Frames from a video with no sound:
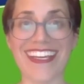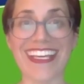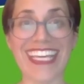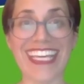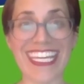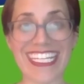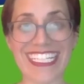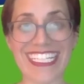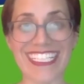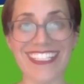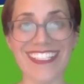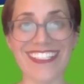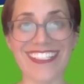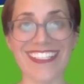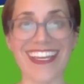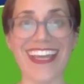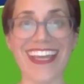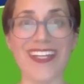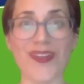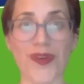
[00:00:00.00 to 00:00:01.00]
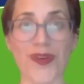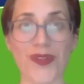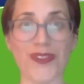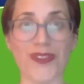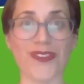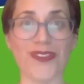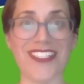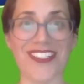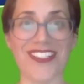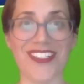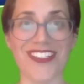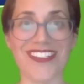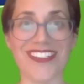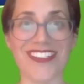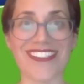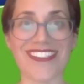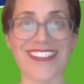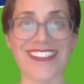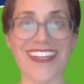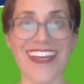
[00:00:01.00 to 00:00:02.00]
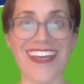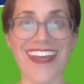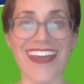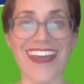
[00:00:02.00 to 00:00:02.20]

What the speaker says: kids and older adults.